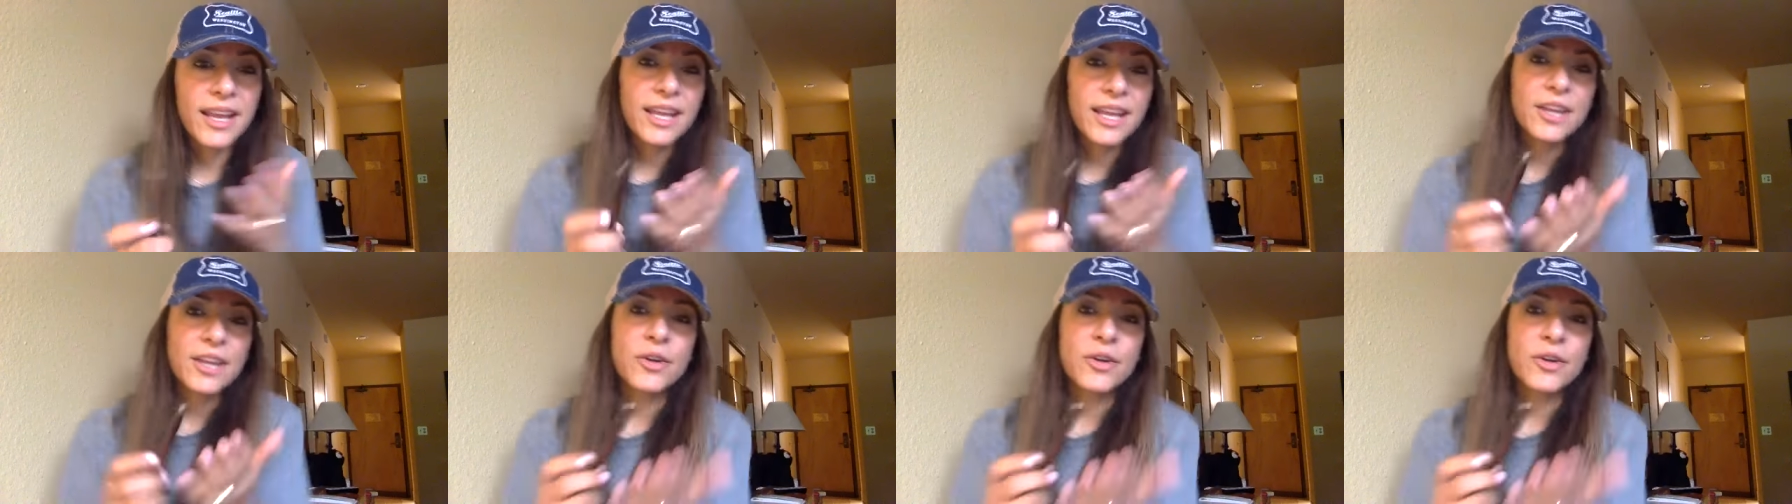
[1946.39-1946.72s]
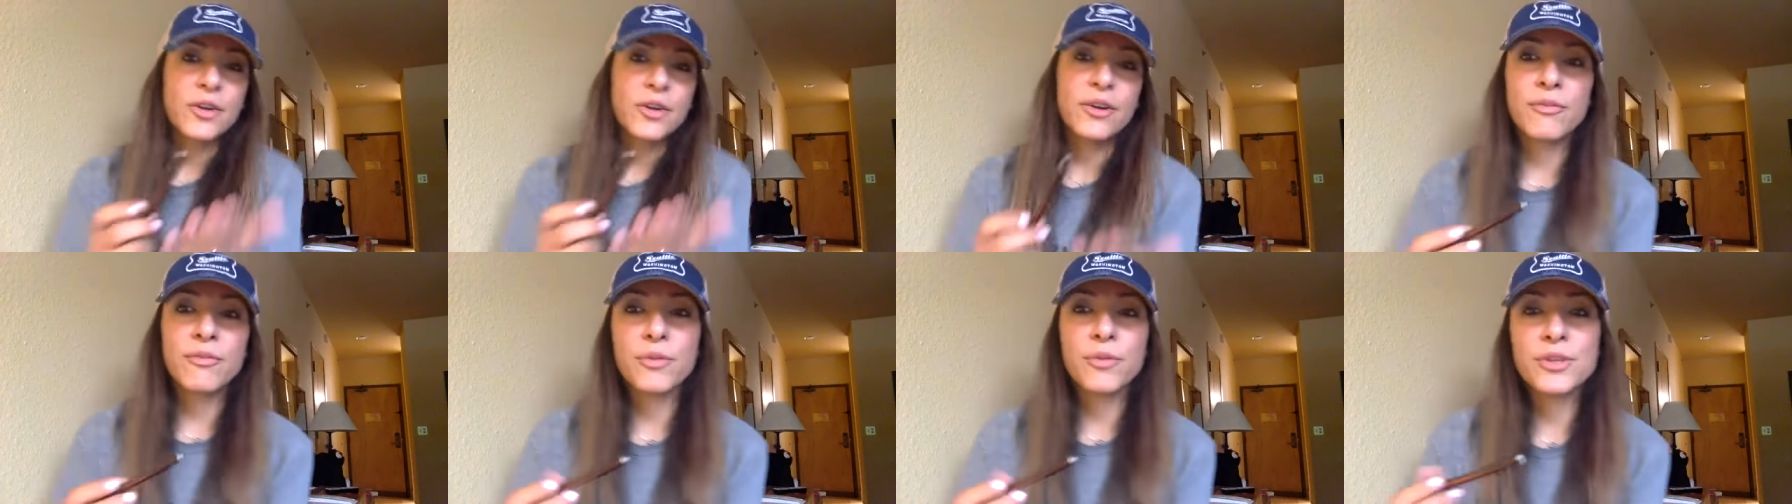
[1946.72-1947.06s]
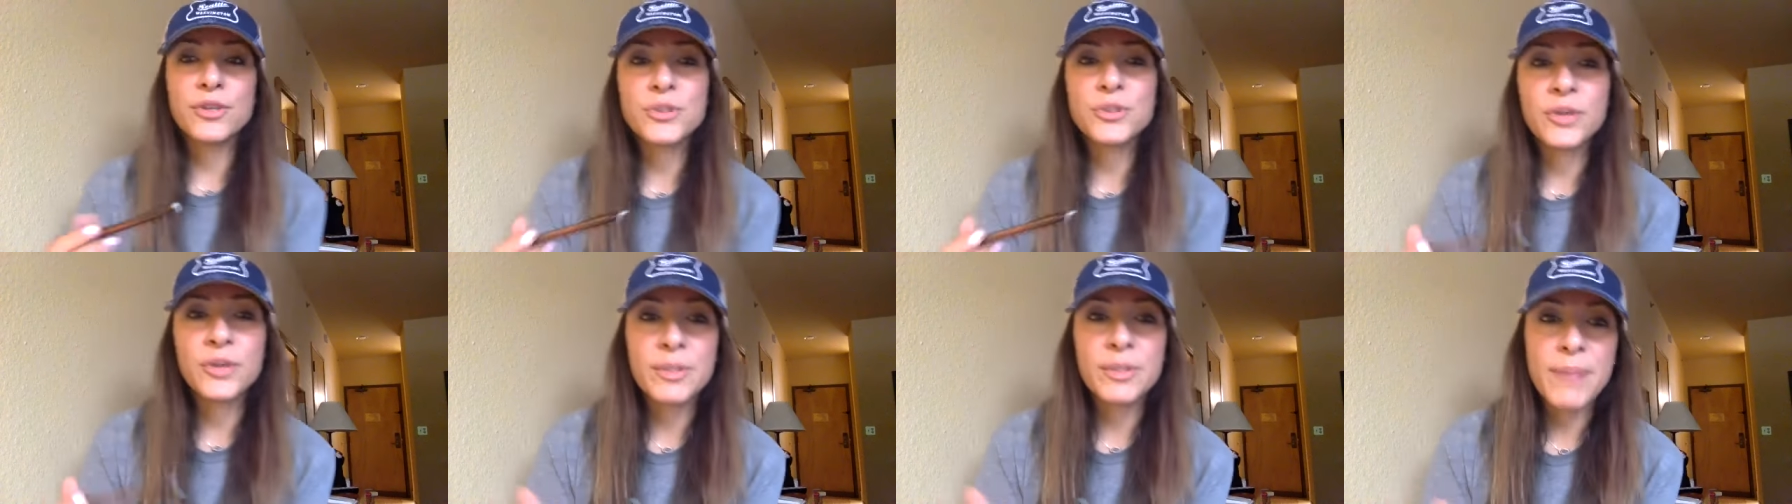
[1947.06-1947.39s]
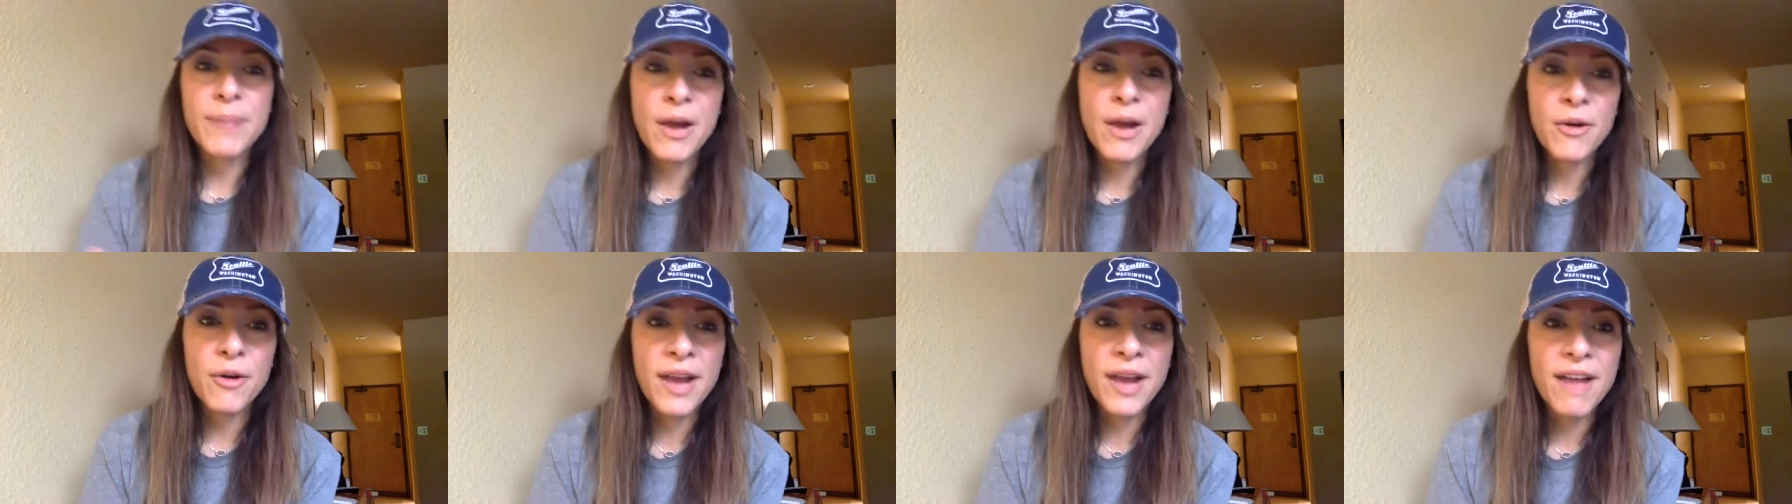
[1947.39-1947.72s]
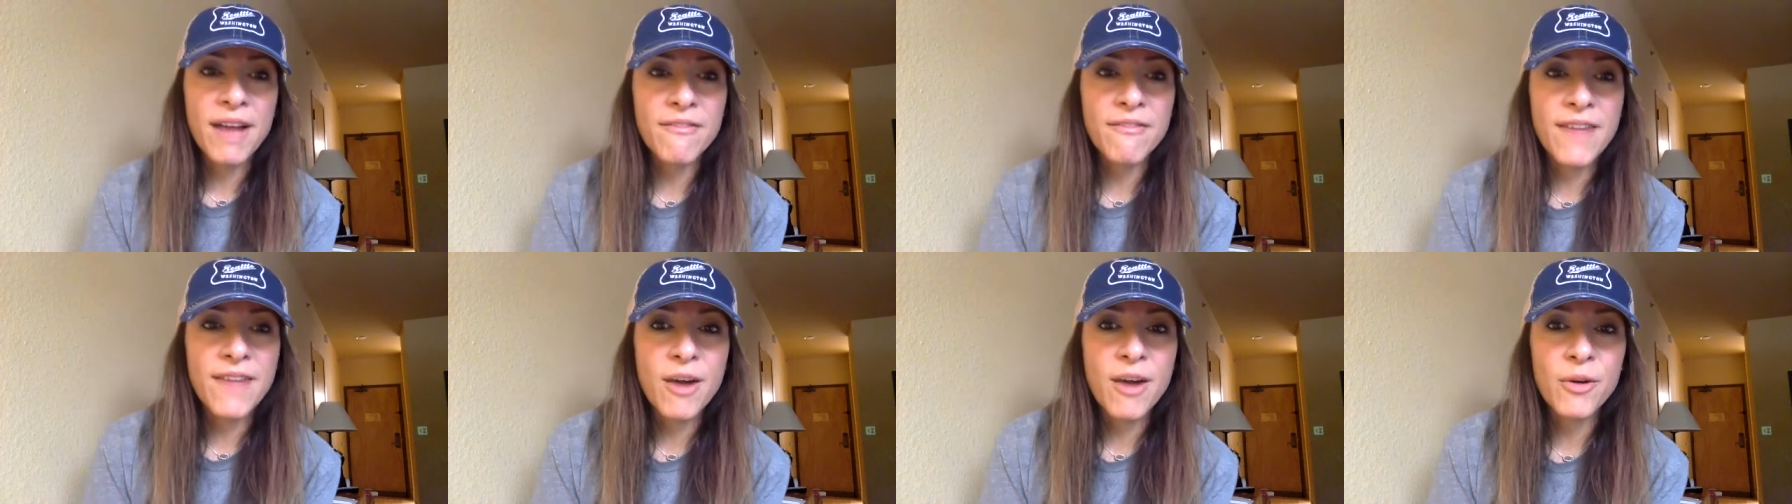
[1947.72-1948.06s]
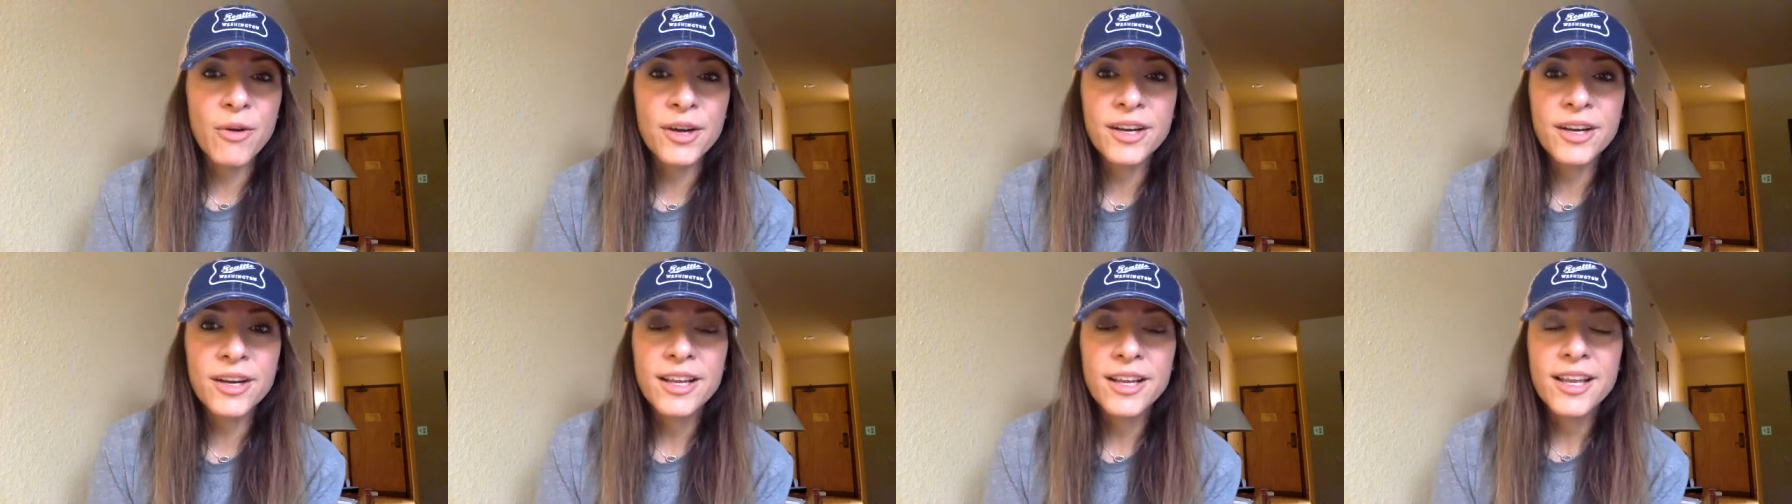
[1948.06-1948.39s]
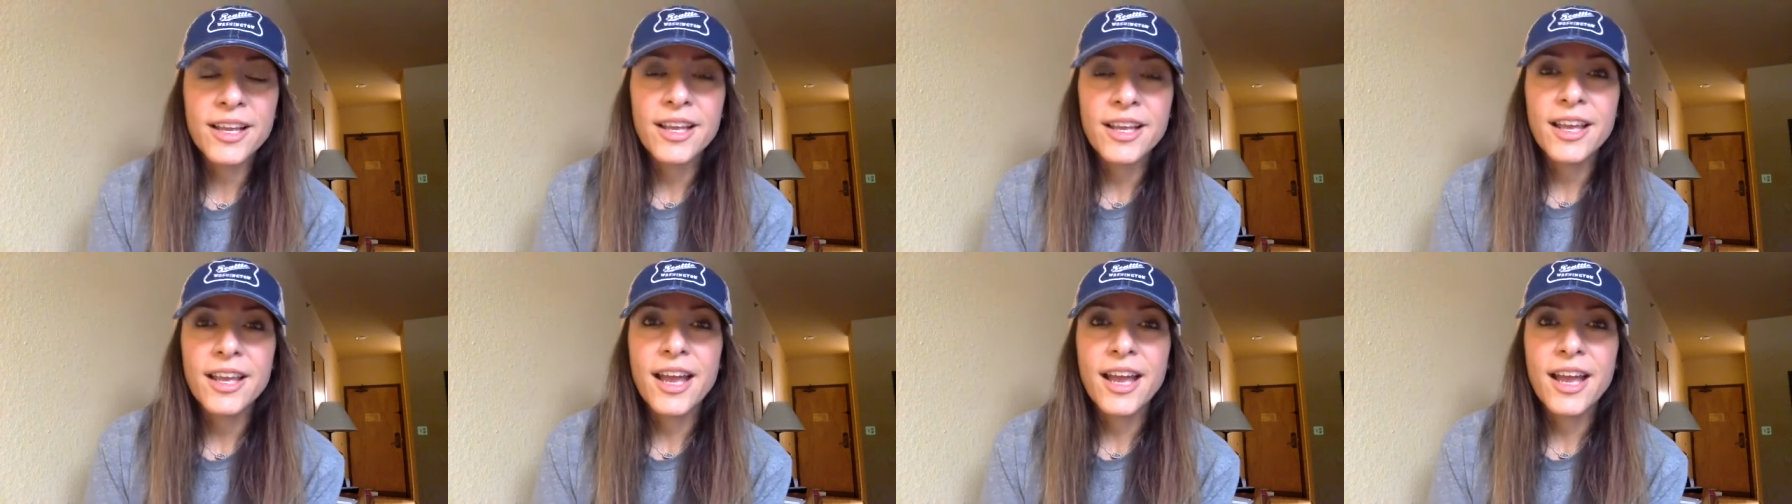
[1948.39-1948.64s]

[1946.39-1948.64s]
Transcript: you know, if we're doing a power half hour,